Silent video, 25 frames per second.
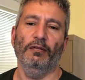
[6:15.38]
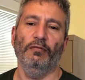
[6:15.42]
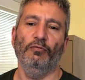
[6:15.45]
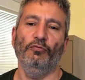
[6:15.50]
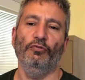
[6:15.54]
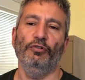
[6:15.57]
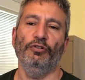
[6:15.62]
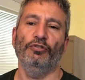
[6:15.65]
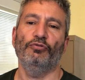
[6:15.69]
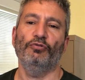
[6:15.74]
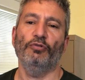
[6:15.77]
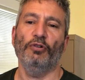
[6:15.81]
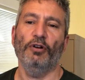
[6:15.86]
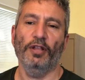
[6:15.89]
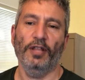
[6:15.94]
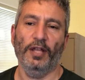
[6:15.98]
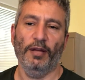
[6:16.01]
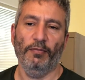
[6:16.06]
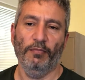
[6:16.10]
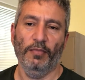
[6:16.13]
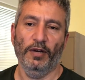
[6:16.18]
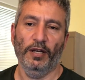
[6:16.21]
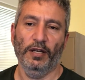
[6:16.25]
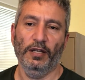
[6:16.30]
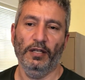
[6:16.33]
withdraw
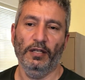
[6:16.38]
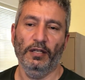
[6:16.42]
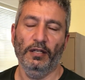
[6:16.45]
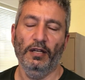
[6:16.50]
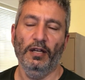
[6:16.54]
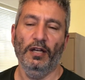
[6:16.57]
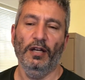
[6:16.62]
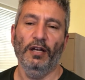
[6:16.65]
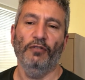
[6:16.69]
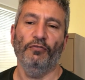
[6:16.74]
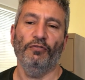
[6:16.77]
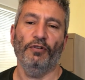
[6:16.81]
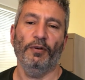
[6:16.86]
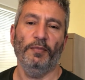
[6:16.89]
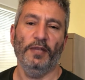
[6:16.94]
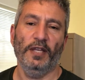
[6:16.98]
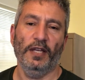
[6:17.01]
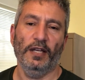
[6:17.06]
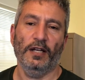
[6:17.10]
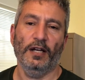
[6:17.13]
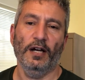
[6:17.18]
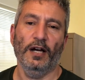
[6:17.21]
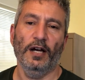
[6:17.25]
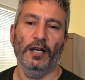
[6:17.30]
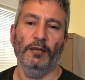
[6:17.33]
that money from the
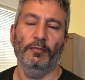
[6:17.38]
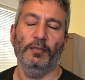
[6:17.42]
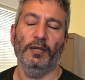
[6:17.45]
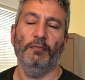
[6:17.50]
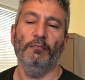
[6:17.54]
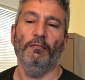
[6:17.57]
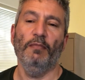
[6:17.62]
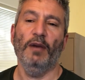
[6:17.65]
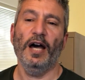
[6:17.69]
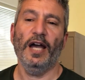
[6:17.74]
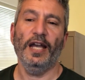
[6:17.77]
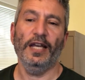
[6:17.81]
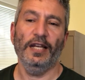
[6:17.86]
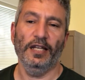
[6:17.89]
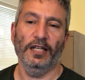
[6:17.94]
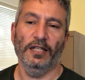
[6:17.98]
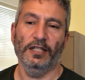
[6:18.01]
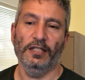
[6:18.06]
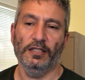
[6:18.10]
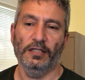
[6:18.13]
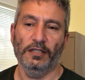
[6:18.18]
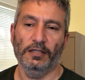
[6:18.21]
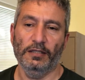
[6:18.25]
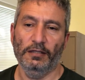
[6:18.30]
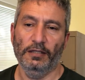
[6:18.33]
economy
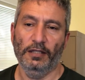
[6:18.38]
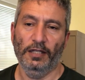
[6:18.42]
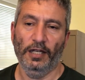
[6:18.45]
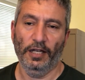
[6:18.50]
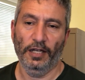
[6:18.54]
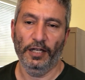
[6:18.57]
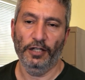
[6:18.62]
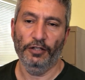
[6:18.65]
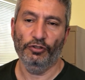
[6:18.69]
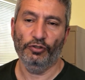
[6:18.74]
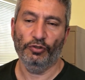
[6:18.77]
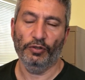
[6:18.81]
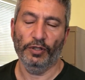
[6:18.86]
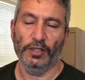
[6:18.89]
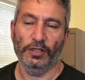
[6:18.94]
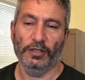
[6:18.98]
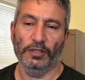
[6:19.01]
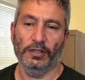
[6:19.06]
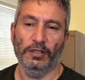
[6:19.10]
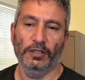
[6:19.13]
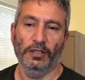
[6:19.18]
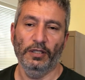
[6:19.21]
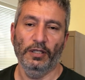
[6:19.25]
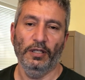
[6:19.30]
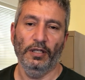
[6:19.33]
minus the
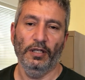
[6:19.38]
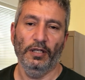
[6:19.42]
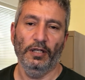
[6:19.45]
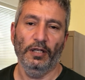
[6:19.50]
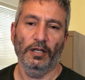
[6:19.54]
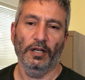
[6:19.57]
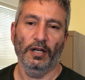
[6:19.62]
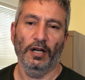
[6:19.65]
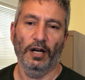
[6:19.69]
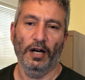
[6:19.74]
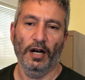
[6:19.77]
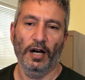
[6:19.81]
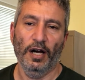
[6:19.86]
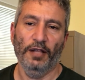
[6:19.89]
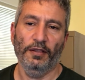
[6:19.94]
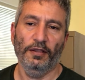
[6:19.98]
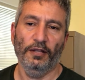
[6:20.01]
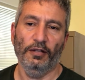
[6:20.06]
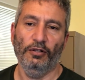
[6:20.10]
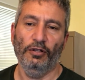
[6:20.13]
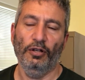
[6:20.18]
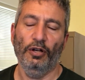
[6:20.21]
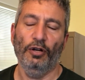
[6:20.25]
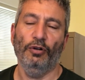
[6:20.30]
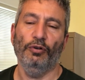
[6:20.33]
interest on
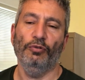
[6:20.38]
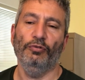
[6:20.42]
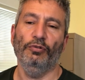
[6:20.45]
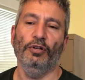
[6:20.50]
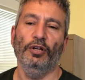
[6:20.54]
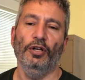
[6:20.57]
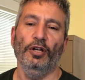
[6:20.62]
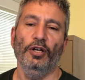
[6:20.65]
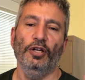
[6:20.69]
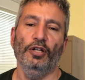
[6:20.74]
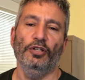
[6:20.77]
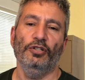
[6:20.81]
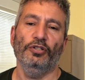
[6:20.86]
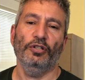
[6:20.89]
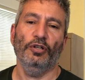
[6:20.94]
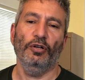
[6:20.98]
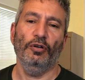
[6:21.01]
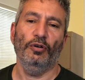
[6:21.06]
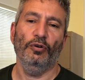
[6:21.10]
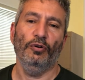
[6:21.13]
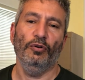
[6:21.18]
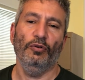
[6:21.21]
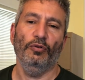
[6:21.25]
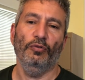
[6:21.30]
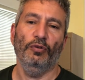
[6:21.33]
the loan.
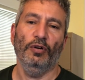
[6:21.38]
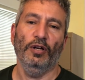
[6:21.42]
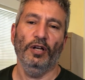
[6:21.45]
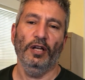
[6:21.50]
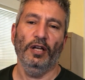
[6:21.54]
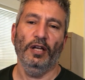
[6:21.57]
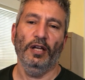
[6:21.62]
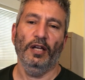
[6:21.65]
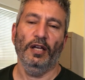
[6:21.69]
So